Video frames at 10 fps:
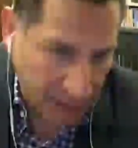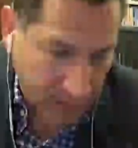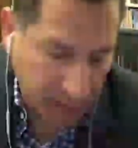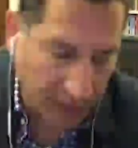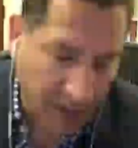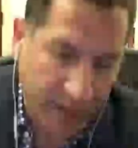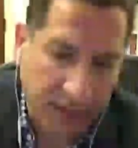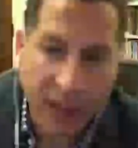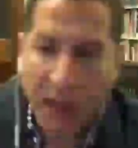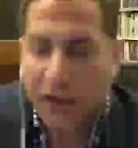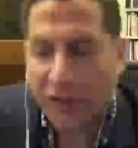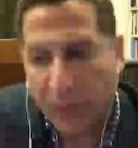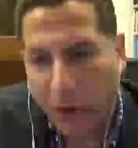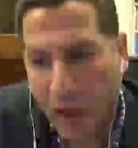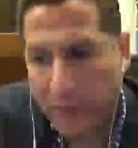And so
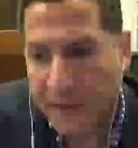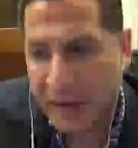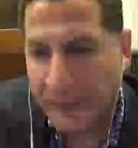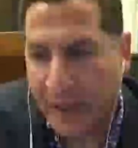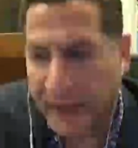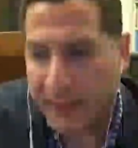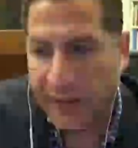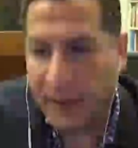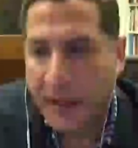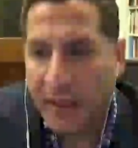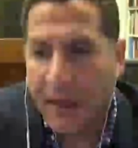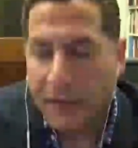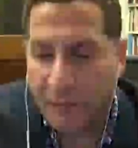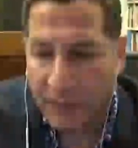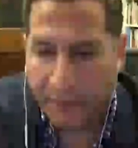part of it's about, I think,
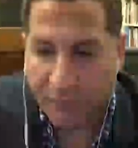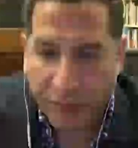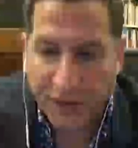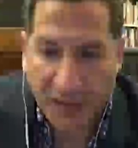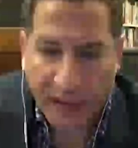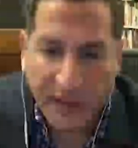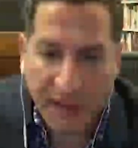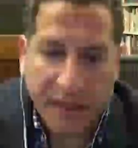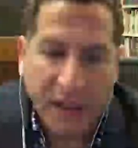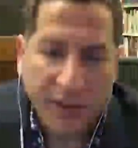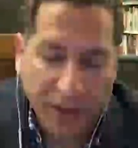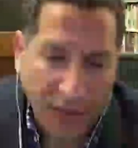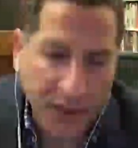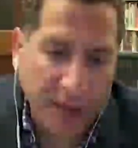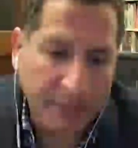the first thing is to
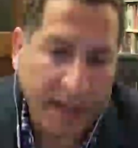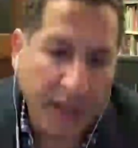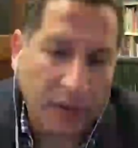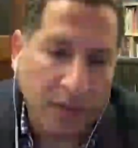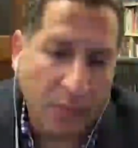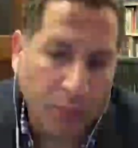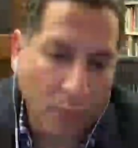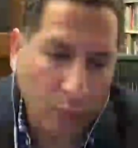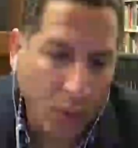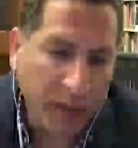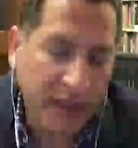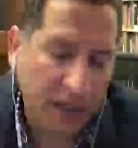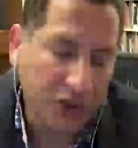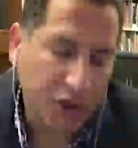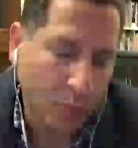think about what it
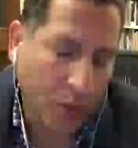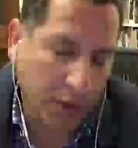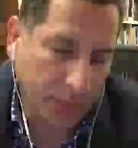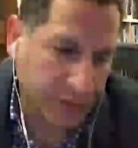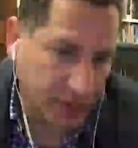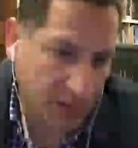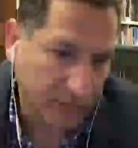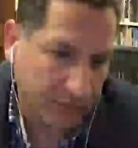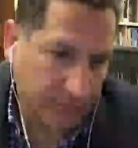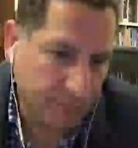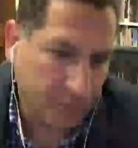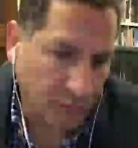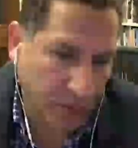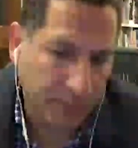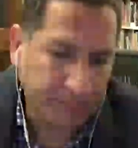is you want to achieve,
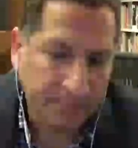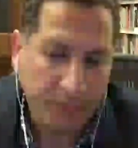right?